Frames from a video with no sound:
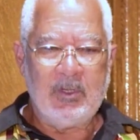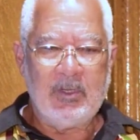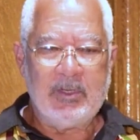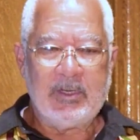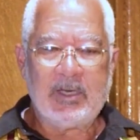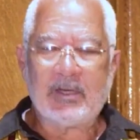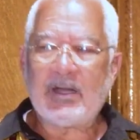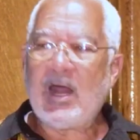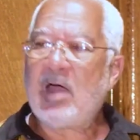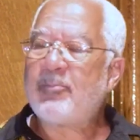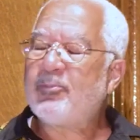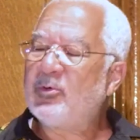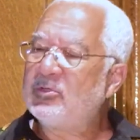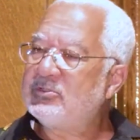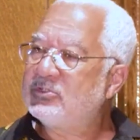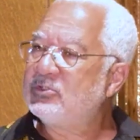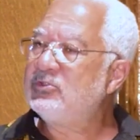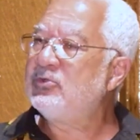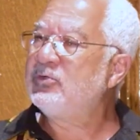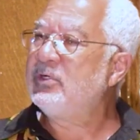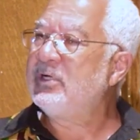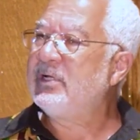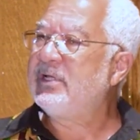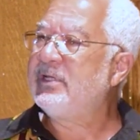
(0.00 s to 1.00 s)
an
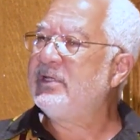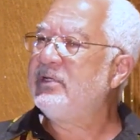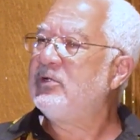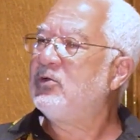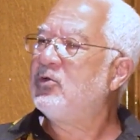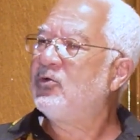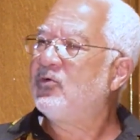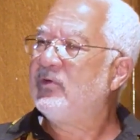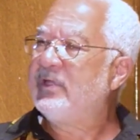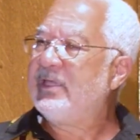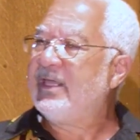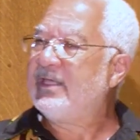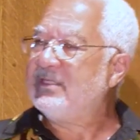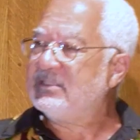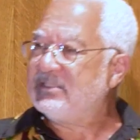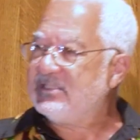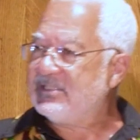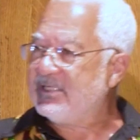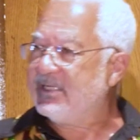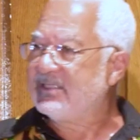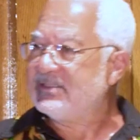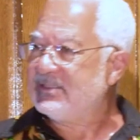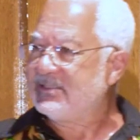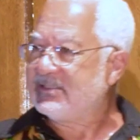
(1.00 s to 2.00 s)
opportunity to create
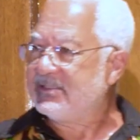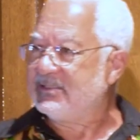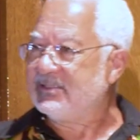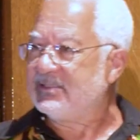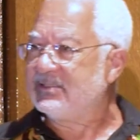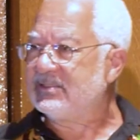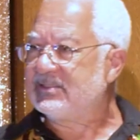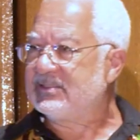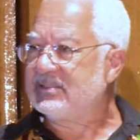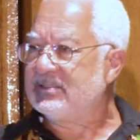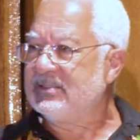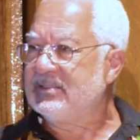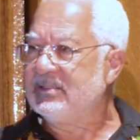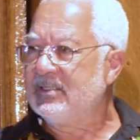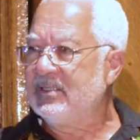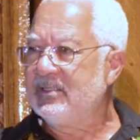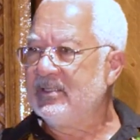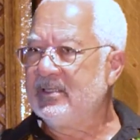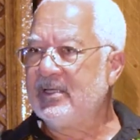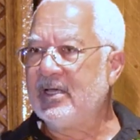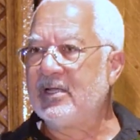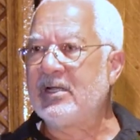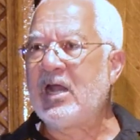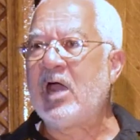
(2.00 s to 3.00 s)
justice,
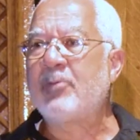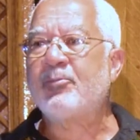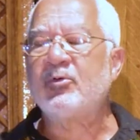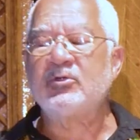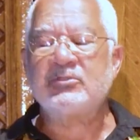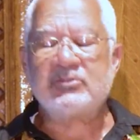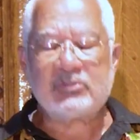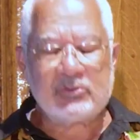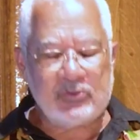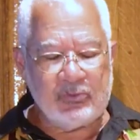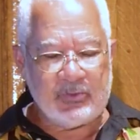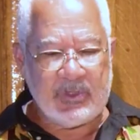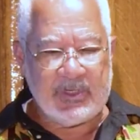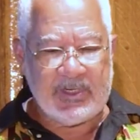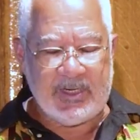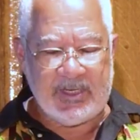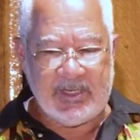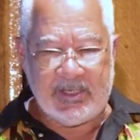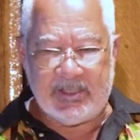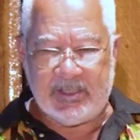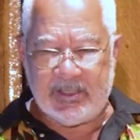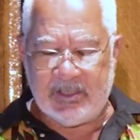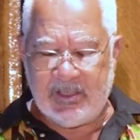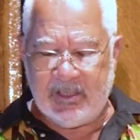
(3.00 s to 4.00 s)
an
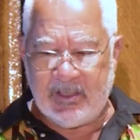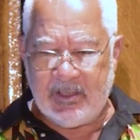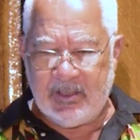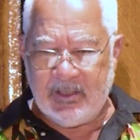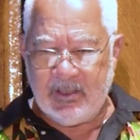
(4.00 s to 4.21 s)
opportunity